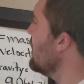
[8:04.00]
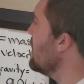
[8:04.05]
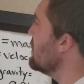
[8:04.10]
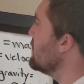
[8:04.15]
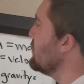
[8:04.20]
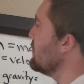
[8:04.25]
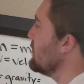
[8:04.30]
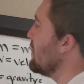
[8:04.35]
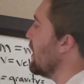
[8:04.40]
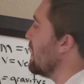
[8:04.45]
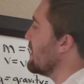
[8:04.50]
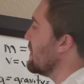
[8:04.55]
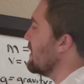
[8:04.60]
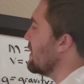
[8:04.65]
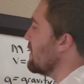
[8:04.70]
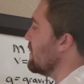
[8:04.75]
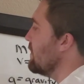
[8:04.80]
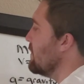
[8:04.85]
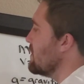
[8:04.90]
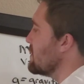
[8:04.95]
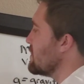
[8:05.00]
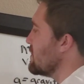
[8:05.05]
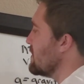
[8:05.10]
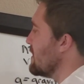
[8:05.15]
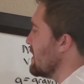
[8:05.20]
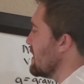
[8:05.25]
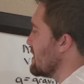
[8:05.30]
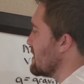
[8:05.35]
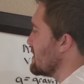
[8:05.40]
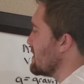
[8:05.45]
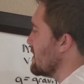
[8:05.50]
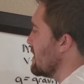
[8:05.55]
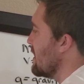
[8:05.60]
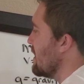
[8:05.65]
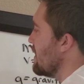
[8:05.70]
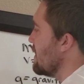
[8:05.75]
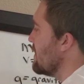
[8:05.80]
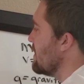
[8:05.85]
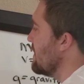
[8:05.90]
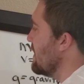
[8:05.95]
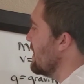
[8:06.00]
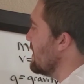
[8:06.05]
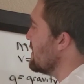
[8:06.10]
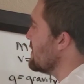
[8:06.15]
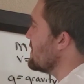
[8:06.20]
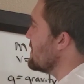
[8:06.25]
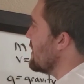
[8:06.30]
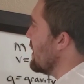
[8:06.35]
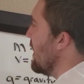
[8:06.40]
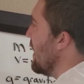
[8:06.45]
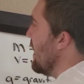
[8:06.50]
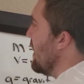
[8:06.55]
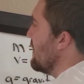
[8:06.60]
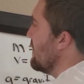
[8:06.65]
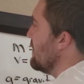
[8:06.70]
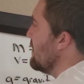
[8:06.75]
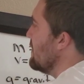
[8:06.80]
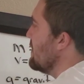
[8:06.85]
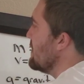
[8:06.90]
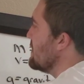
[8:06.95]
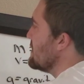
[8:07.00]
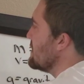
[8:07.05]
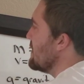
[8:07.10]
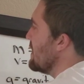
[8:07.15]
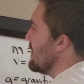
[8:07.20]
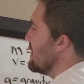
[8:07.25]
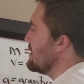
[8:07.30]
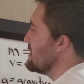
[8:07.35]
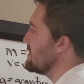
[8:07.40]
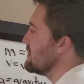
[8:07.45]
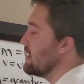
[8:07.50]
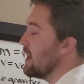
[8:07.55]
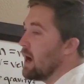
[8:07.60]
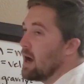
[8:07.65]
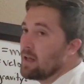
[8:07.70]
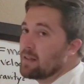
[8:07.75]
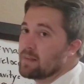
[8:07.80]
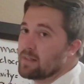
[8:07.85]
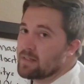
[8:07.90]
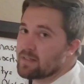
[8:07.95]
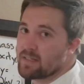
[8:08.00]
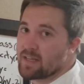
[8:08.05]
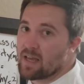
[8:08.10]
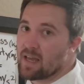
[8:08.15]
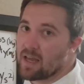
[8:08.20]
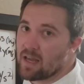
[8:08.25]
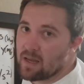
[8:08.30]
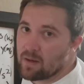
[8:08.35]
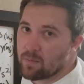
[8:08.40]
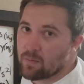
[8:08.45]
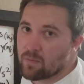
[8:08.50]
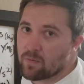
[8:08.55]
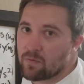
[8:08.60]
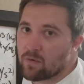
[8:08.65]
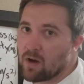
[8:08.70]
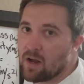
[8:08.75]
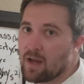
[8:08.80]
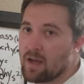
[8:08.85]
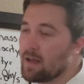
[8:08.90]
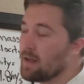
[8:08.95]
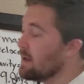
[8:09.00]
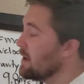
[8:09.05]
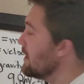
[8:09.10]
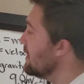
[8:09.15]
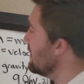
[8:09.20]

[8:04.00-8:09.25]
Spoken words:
Do not get confused with this. This and this is not the same, right?